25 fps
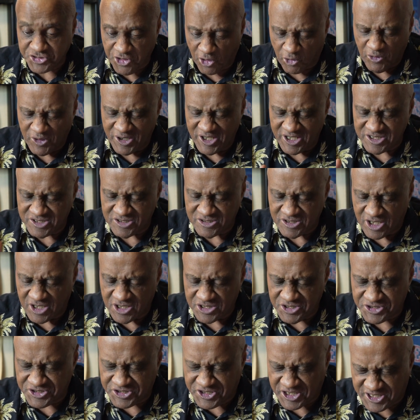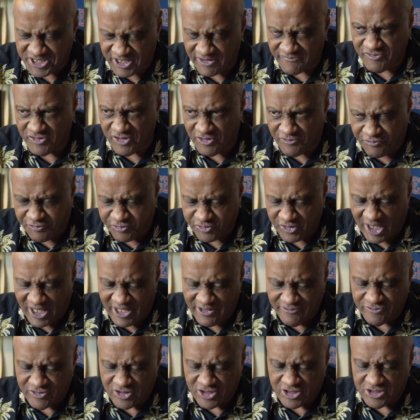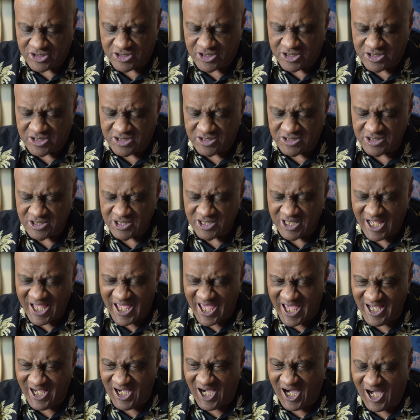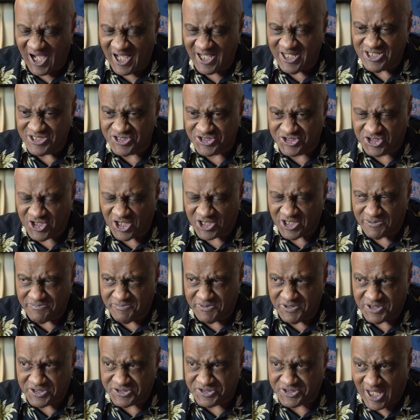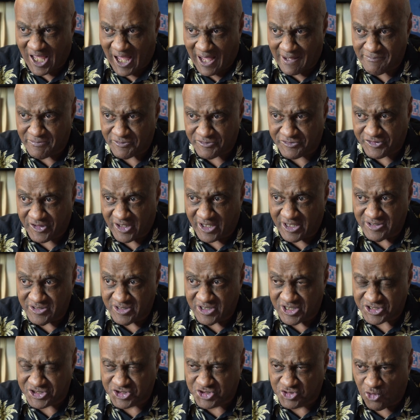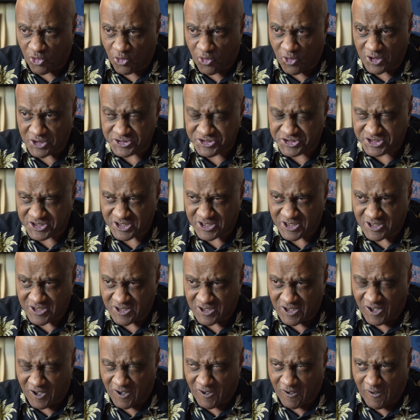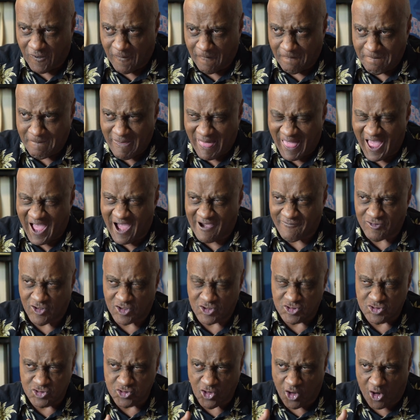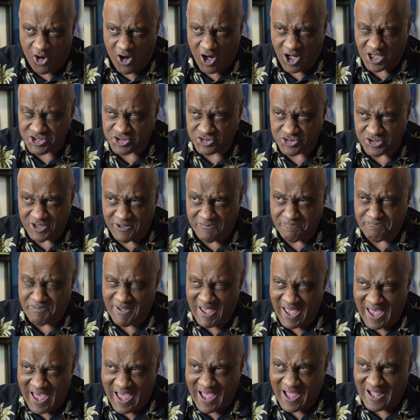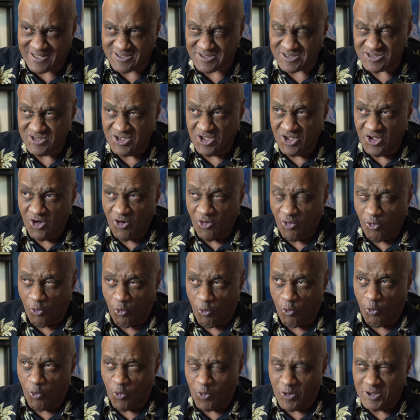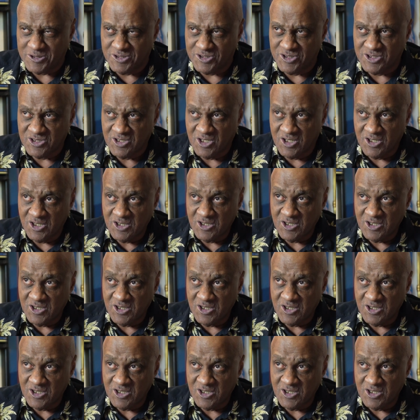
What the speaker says: To give you a flavor, AI is going to be the type of thing that's going to have a larger impact on